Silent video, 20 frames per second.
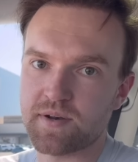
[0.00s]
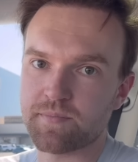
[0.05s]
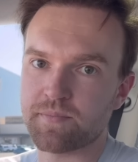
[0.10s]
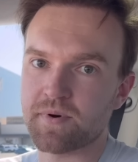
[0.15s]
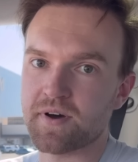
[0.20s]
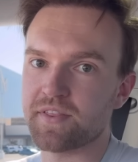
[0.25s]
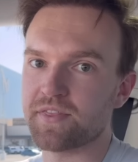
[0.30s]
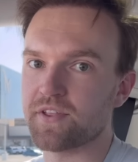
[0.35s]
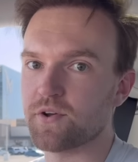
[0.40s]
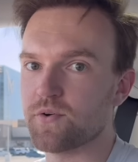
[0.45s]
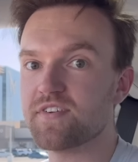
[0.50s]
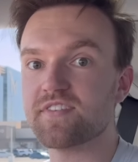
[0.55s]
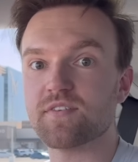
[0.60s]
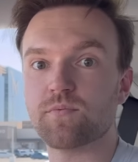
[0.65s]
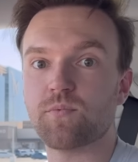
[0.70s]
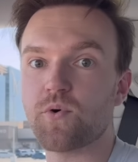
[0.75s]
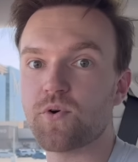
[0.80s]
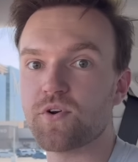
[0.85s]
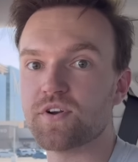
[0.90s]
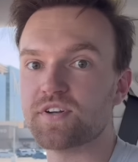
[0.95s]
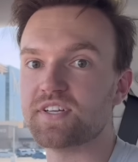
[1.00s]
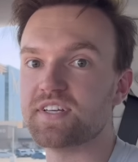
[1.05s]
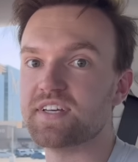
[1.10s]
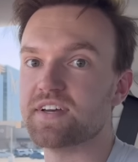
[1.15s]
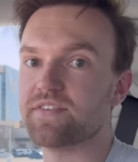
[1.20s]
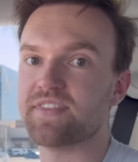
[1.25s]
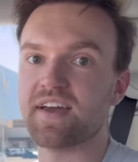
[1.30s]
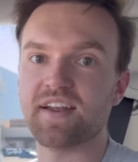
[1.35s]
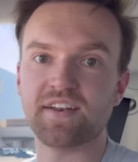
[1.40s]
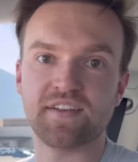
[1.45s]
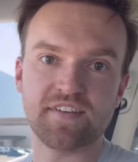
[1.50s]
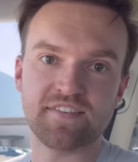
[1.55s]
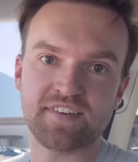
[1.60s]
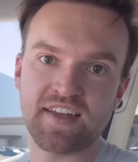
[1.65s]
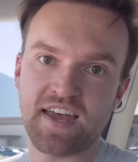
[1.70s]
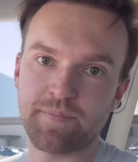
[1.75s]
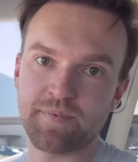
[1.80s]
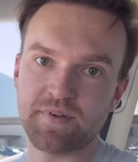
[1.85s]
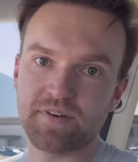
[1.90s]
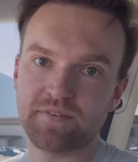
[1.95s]
but there is a warranty if that does
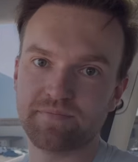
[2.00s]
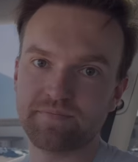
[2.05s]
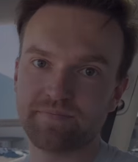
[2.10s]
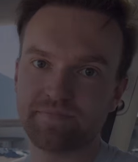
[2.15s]
happen.